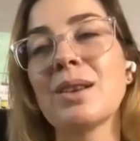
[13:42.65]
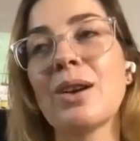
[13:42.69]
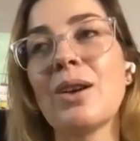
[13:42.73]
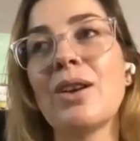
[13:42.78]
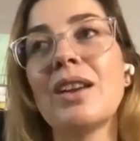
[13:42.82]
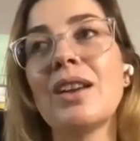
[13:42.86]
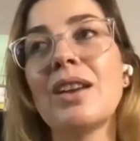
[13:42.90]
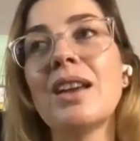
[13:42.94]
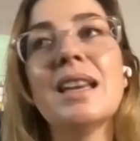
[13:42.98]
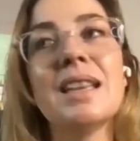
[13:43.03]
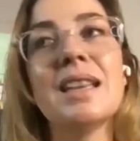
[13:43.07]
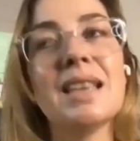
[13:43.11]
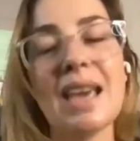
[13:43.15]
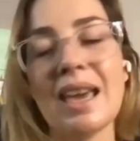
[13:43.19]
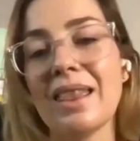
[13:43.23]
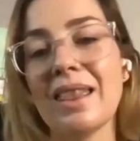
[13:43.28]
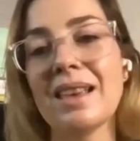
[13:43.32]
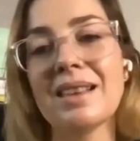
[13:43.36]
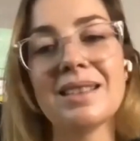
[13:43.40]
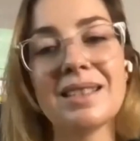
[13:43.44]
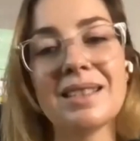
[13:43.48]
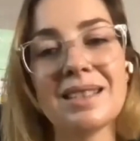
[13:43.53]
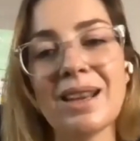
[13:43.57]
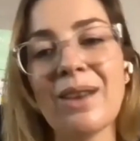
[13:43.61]
So yeah,
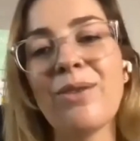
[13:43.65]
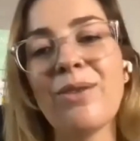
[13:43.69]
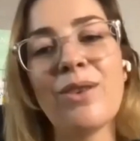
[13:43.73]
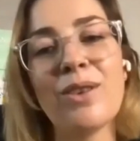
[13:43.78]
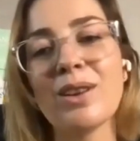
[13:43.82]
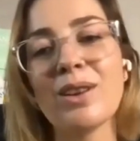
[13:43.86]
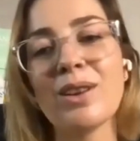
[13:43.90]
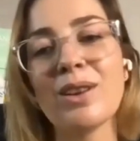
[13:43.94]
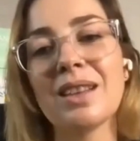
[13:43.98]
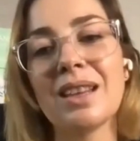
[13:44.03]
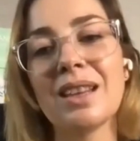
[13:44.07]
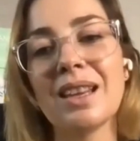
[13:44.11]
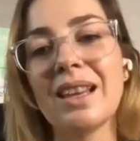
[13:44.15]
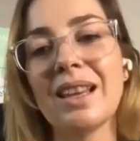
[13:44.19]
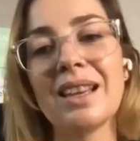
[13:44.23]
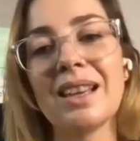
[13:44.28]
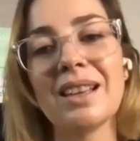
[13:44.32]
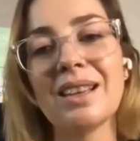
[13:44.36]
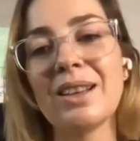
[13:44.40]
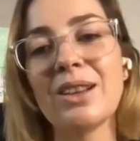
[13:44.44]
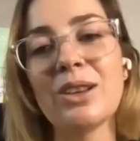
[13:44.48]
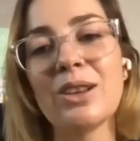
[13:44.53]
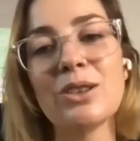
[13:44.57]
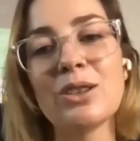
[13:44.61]
there's
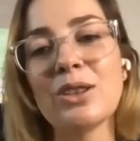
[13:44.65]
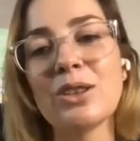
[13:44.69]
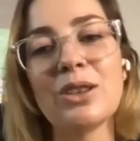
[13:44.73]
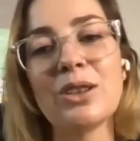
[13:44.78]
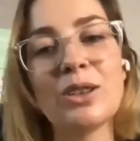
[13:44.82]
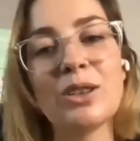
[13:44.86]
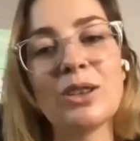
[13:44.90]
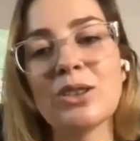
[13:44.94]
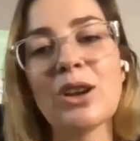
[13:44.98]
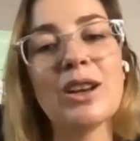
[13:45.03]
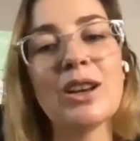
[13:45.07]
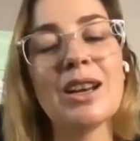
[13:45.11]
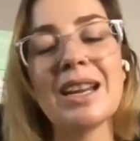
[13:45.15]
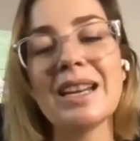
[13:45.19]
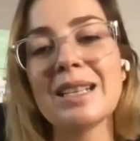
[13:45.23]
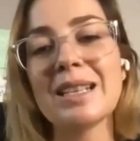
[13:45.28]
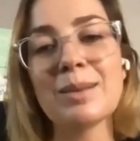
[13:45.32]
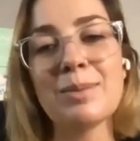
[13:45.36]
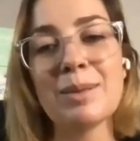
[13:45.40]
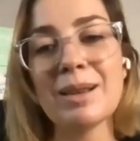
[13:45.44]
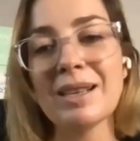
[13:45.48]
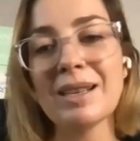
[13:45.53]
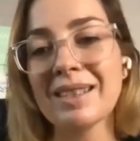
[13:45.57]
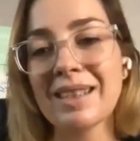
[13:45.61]
definitely, you don't need
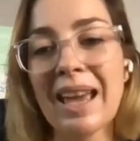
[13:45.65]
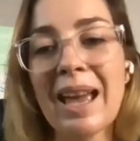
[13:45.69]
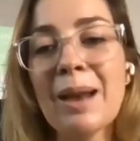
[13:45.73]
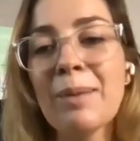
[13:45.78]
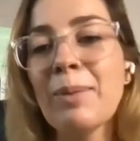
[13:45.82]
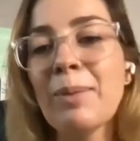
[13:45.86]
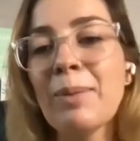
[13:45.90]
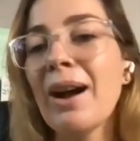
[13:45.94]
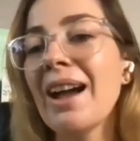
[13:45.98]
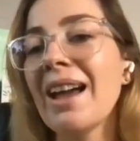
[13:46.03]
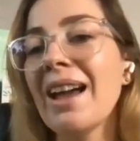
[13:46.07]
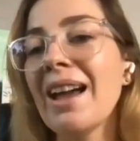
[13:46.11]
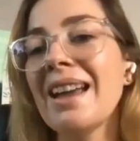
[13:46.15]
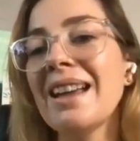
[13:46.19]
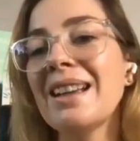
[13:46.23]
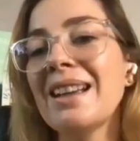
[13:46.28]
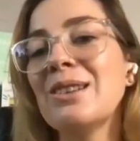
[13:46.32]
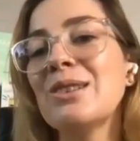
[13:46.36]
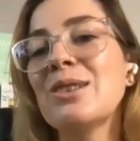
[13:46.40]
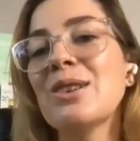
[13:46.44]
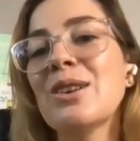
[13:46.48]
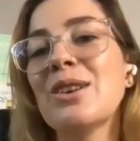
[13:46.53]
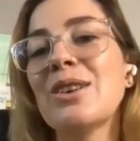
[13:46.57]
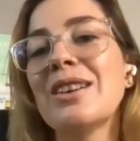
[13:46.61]
to be scared by it.
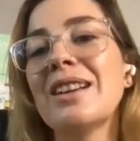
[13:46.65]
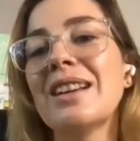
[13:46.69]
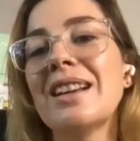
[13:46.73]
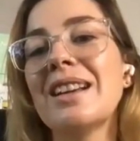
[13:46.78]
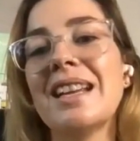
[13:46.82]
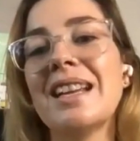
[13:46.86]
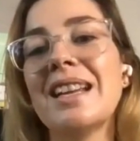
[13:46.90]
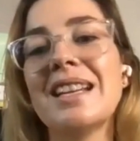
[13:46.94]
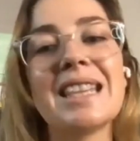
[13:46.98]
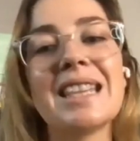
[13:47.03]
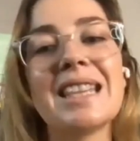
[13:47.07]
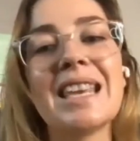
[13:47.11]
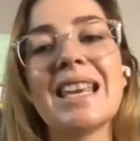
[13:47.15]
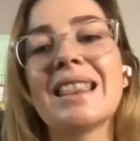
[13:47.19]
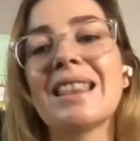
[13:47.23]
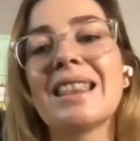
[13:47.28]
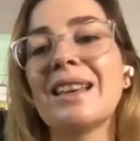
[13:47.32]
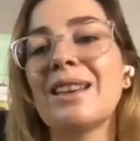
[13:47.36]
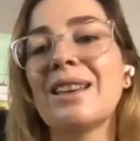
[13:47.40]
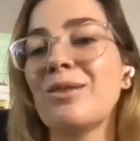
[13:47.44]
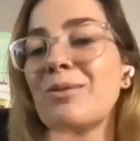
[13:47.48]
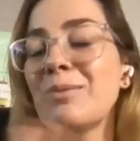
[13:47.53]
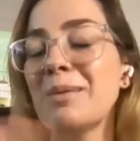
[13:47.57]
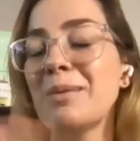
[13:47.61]
You don't need to think
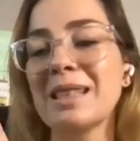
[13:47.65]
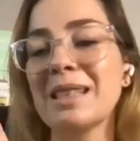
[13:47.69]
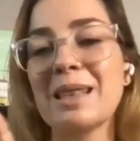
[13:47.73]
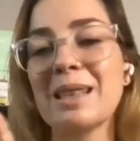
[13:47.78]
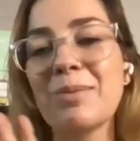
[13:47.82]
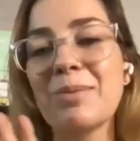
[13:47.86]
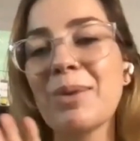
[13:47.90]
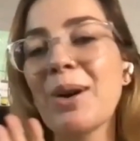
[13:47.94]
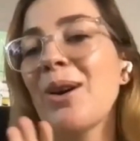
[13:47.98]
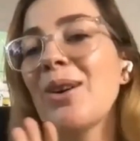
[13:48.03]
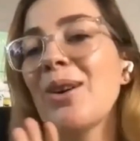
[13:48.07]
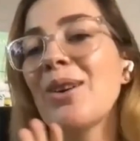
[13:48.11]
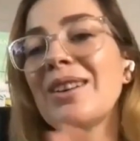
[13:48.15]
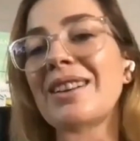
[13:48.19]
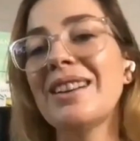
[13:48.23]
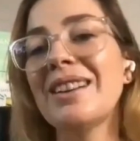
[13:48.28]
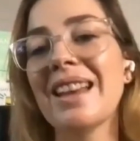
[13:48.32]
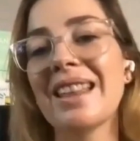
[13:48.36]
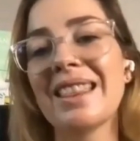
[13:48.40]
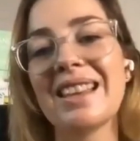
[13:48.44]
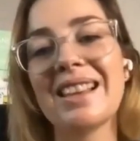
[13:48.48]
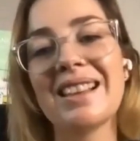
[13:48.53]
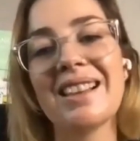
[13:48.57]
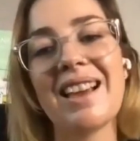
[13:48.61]
that you've missed the boat,
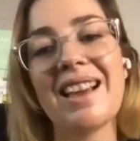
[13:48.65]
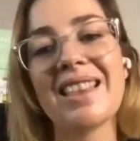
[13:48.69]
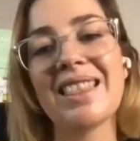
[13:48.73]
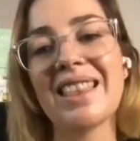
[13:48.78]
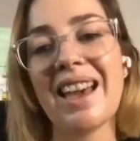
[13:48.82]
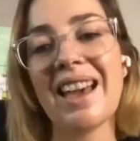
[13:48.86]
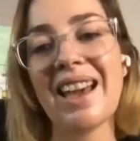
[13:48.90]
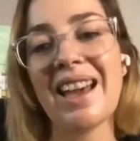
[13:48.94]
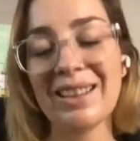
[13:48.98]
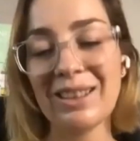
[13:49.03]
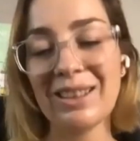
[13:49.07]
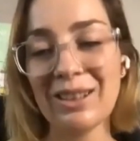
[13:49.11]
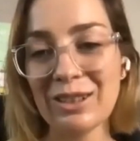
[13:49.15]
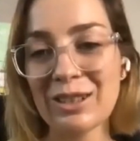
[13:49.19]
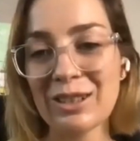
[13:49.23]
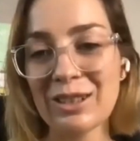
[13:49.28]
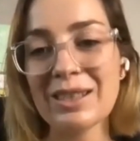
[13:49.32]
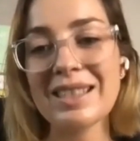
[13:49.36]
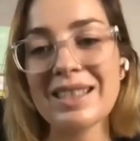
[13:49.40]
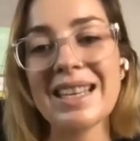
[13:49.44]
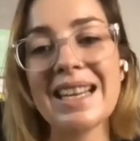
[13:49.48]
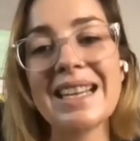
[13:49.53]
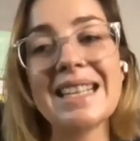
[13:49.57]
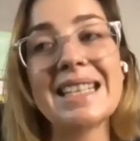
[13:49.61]
nothing like that. You
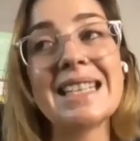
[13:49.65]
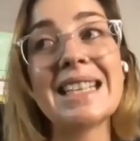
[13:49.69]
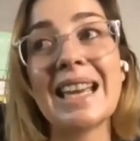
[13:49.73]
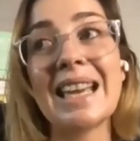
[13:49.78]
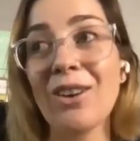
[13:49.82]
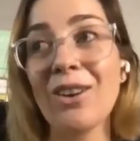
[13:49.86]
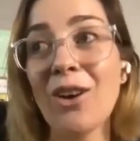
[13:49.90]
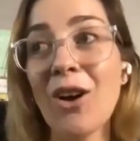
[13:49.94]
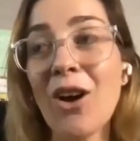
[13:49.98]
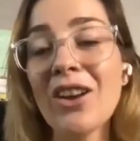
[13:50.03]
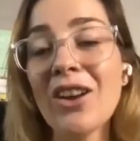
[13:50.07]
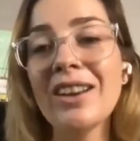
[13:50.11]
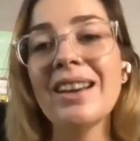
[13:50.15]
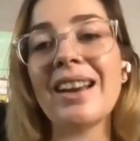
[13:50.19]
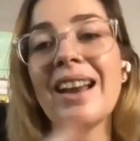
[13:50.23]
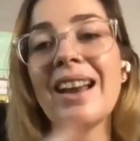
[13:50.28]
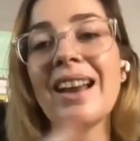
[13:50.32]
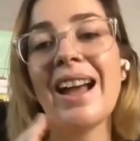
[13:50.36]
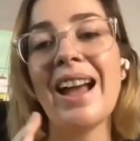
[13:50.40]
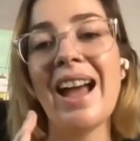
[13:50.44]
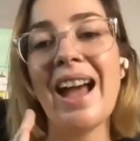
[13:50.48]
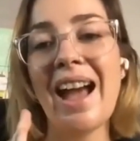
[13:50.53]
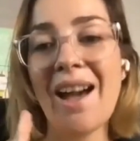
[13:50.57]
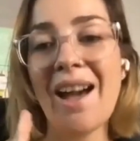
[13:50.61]
just need to get on,
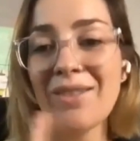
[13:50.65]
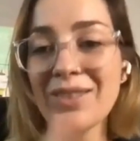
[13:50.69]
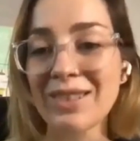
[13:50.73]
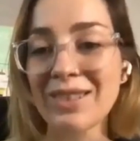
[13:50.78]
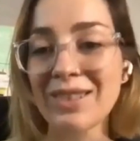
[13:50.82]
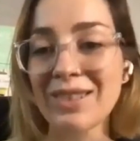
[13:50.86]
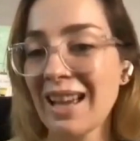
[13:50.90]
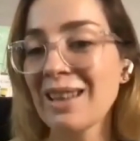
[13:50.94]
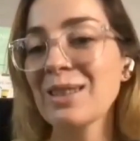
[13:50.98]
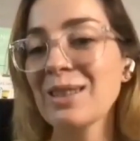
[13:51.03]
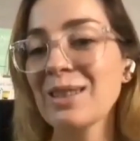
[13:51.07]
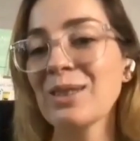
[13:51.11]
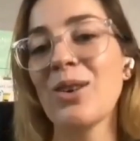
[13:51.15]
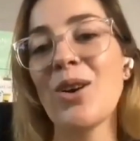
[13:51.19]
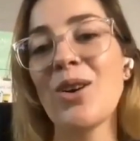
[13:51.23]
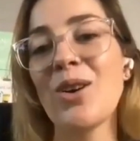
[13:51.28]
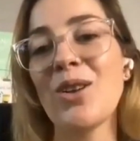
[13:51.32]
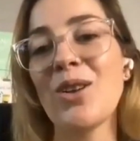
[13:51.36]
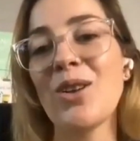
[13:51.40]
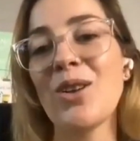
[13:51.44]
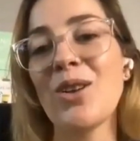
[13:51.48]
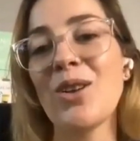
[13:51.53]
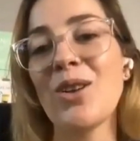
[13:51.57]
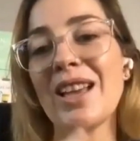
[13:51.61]
start
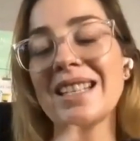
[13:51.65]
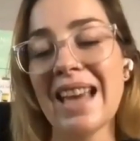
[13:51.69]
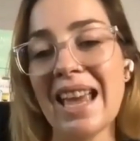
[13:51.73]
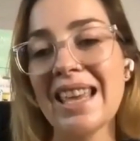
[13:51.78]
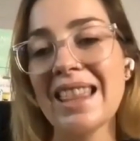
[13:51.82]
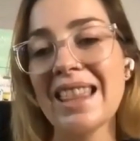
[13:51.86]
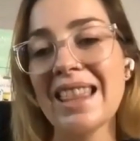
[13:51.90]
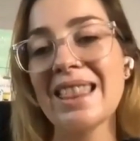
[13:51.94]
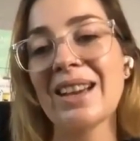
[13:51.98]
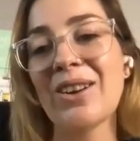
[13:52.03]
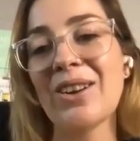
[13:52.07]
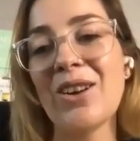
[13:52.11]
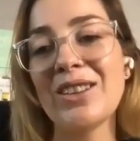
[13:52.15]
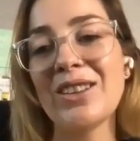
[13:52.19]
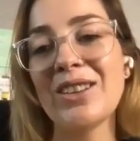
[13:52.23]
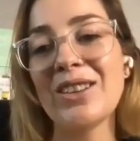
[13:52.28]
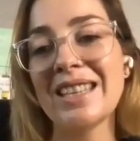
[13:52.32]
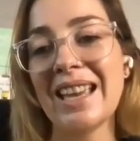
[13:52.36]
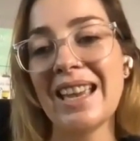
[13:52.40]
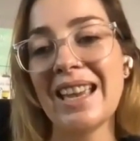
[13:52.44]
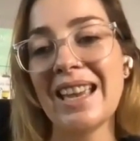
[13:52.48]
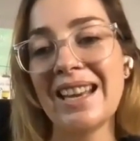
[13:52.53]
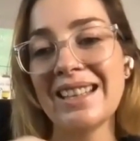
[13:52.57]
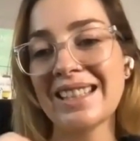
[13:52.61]
scrolling, take in the
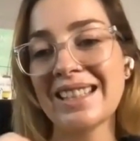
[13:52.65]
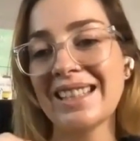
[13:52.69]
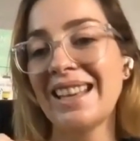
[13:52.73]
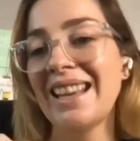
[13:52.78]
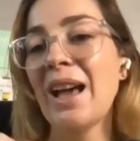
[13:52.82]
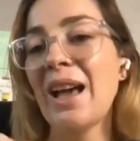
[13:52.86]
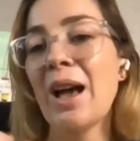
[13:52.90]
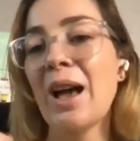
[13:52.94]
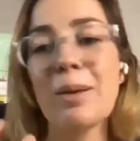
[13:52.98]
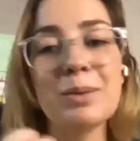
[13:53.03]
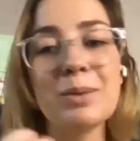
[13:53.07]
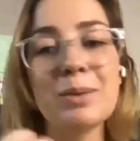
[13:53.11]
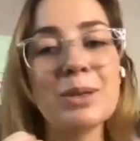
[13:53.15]
content,